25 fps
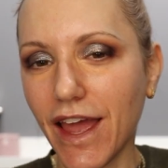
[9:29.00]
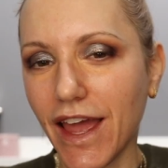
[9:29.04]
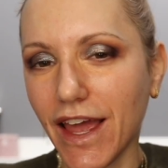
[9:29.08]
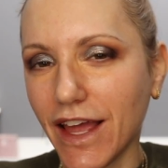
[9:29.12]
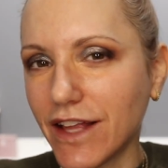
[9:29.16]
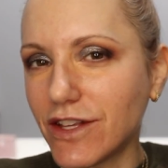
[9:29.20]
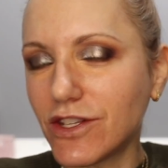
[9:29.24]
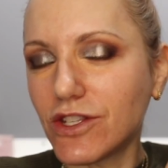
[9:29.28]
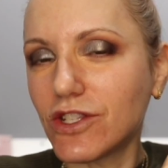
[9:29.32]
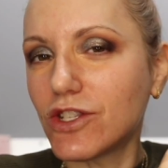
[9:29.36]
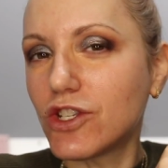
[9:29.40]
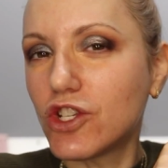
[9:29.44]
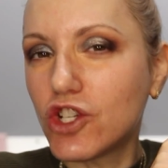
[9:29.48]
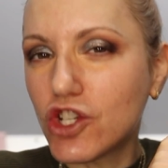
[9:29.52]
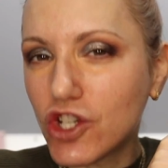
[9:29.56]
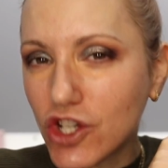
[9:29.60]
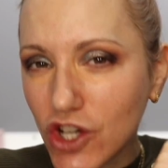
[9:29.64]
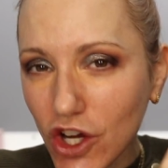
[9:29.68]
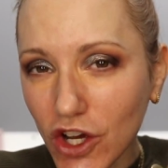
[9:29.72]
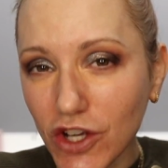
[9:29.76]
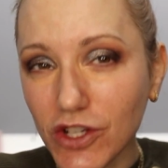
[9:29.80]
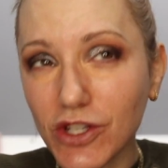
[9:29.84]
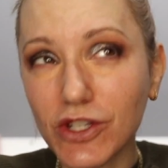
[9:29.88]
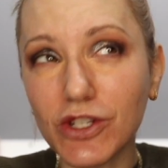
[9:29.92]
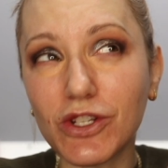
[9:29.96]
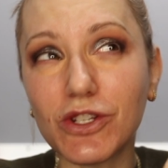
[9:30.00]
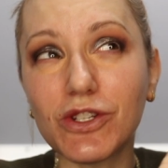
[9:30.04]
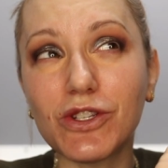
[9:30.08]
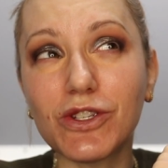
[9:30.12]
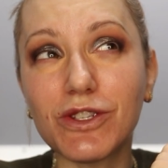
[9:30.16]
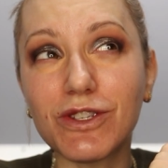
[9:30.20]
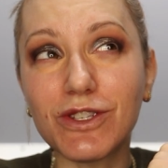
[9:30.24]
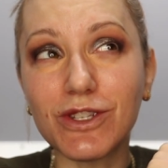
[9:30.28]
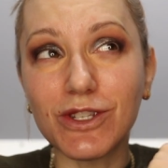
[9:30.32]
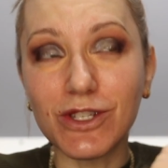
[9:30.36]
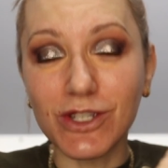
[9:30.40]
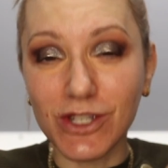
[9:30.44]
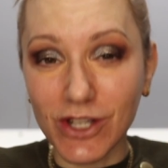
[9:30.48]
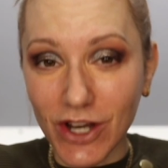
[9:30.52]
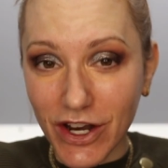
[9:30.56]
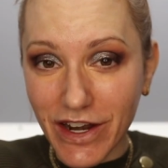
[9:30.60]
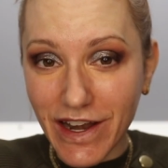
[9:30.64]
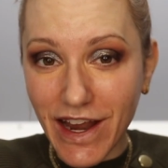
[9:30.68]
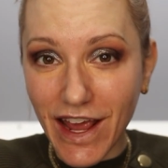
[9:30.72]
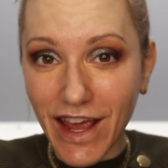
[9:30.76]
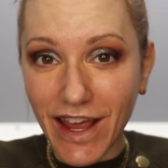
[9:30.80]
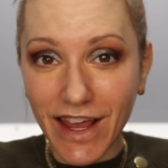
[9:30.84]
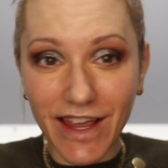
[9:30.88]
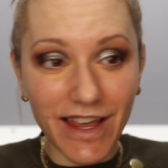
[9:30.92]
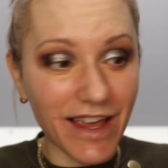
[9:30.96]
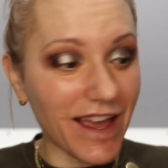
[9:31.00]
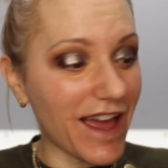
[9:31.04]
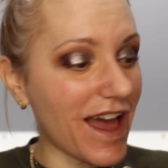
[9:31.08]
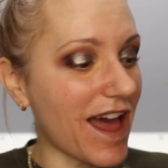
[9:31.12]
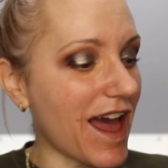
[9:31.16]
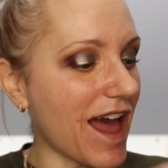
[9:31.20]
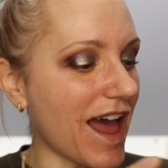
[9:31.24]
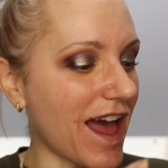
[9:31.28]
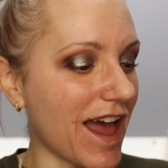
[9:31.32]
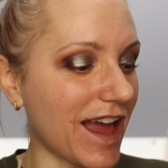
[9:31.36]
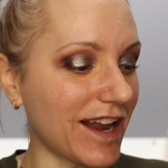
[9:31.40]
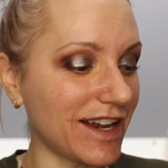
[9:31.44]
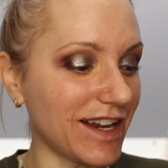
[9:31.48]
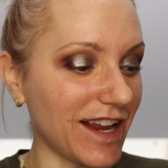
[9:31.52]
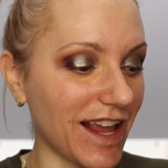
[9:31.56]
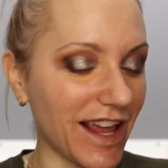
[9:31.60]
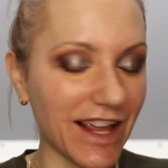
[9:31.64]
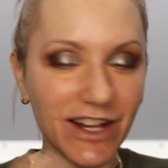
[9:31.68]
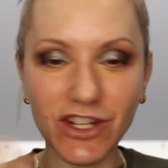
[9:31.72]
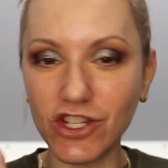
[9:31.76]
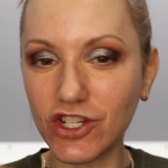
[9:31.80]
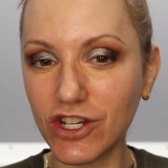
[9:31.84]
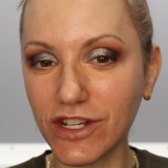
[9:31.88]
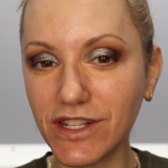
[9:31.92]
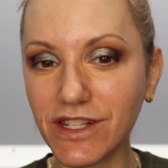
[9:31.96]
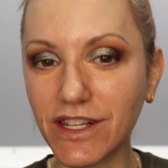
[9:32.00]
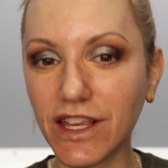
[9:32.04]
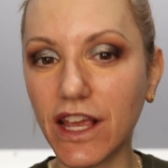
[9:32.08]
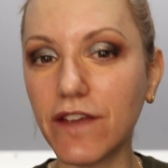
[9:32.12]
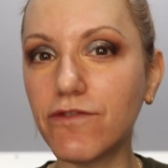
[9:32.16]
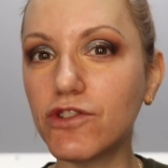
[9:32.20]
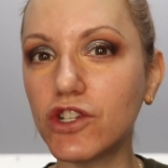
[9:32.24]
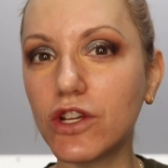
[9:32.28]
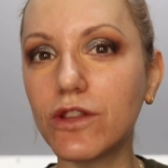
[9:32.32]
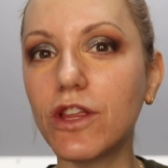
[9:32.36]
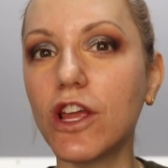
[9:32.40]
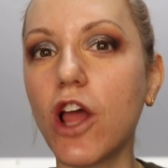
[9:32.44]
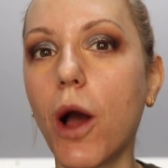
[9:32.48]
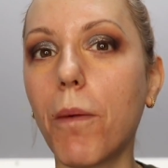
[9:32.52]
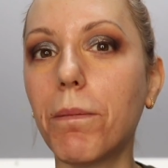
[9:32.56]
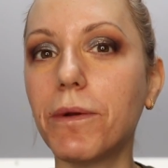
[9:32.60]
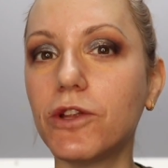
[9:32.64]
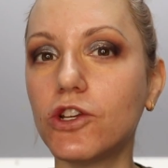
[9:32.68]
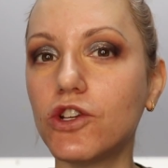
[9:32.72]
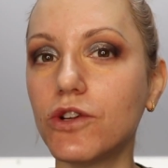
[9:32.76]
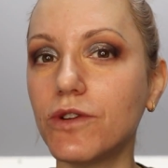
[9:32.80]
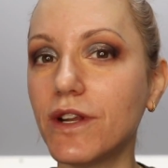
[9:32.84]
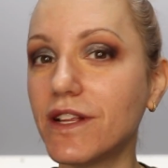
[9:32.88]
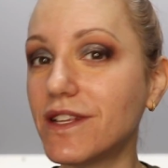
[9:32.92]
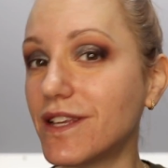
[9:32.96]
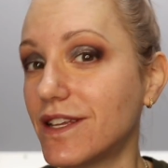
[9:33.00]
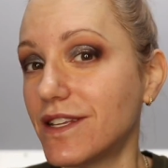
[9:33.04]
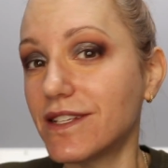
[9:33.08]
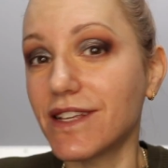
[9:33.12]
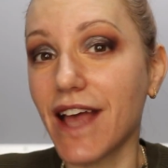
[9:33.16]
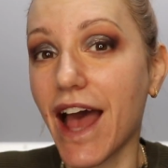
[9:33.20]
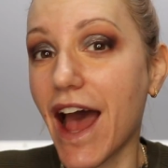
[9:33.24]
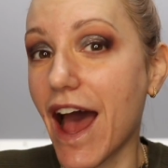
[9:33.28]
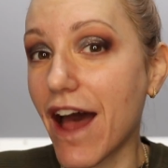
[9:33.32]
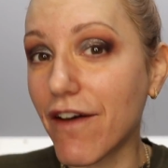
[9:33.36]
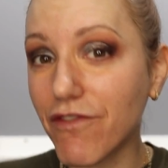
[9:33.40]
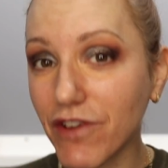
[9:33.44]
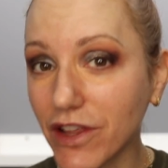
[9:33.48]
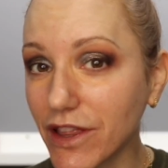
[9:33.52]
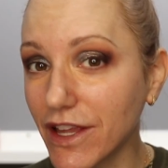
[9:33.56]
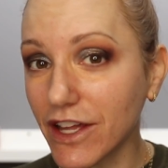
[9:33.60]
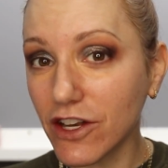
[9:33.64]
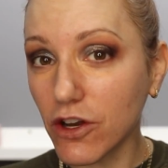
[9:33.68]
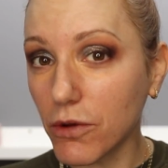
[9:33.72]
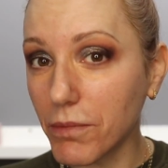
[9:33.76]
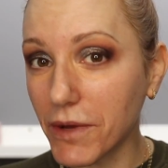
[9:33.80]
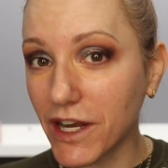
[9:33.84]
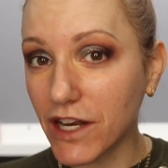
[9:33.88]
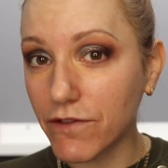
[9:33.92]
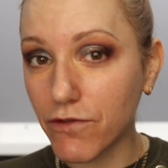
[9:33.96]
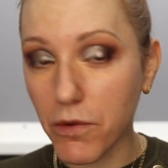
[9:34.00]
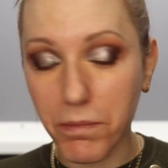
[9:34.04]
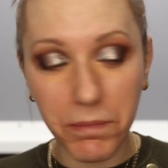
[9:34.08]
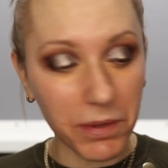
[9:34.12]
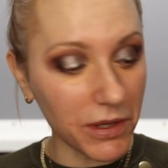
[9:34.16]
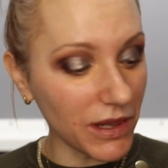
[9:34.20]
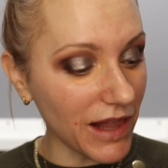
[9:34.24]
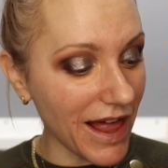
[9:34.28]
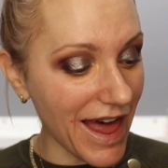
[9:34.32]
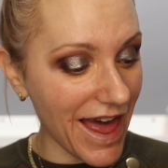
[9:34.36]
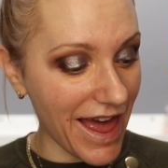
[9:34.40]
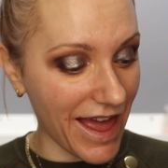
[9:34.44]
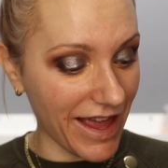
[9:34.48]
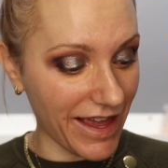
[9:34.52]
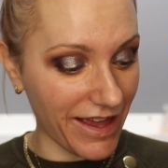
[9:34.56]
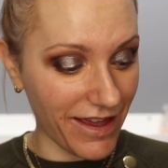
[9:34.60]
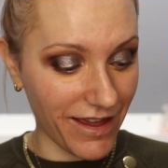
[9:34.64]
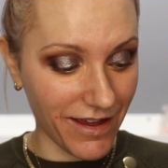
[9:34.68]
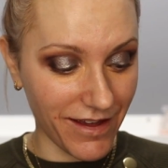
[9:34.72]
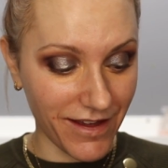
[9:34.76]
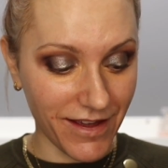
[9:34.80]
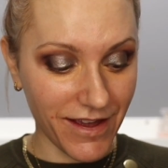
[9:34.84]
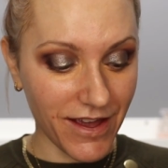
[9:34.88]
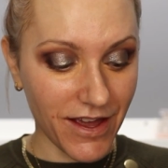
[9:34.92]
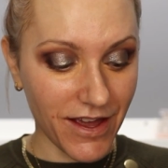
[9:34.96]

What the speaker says: It's just stunning and it just gives you the opportunity to have a little bit of a play.